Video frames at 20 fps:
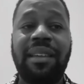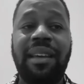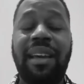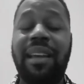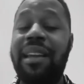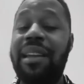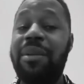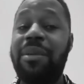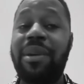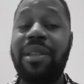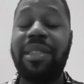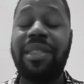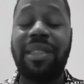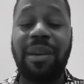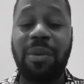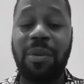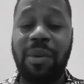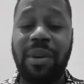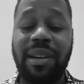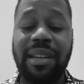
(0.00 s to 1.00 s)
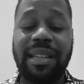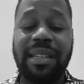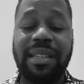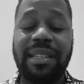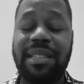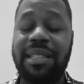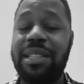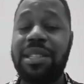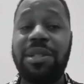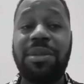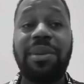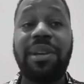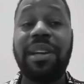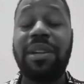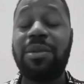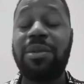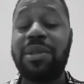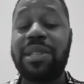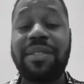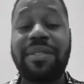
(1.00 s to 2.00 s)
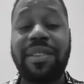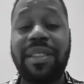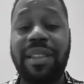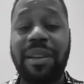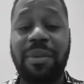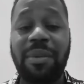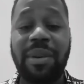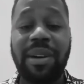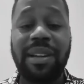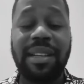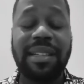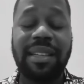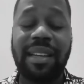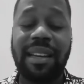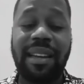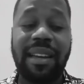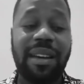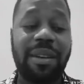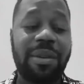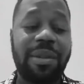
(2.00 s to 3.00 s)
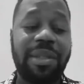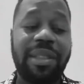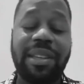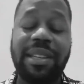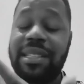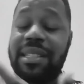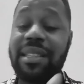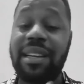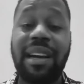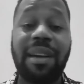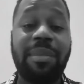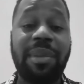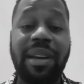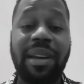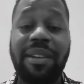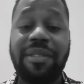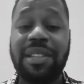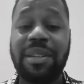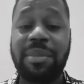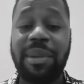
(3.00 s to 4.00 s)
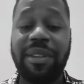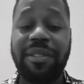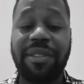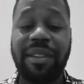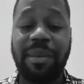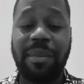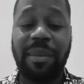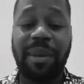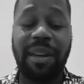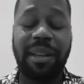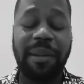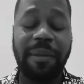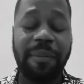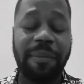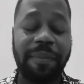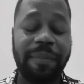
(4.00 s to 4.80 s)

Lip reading: anyone they want just to get whatever they want, and now they're just coming after my family.